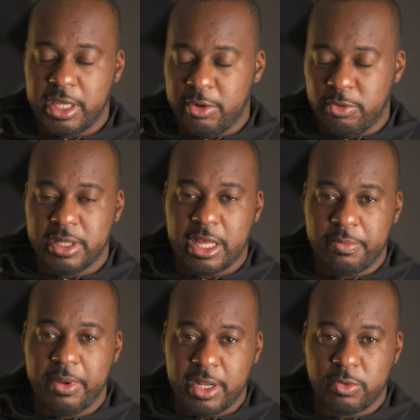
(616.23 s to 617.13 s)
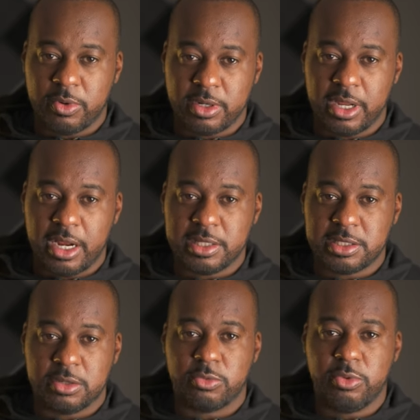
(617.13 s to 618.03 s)
It will help anyone, and
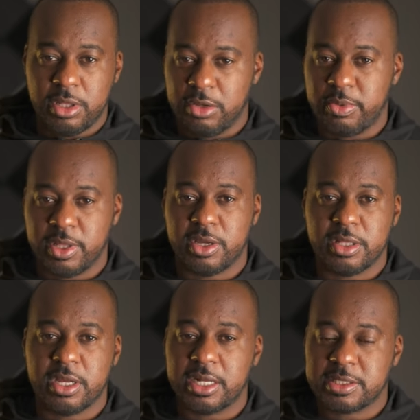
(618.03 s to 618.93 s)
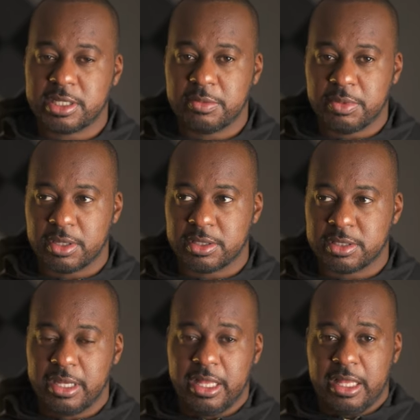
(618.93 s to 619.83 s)
it's a really, really good godsend,
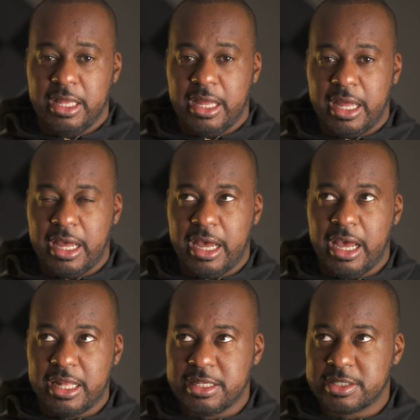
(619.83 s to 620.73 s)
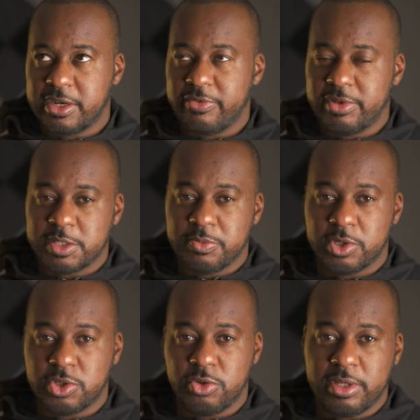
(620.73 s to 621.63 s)
because I had discovered this
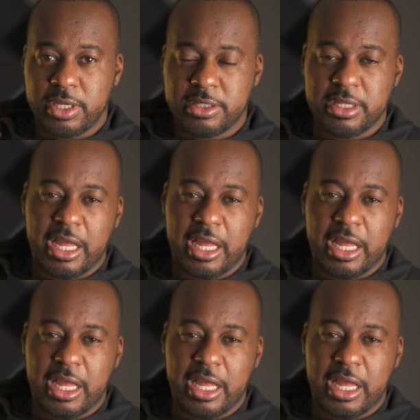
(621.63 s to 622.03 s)
book too late.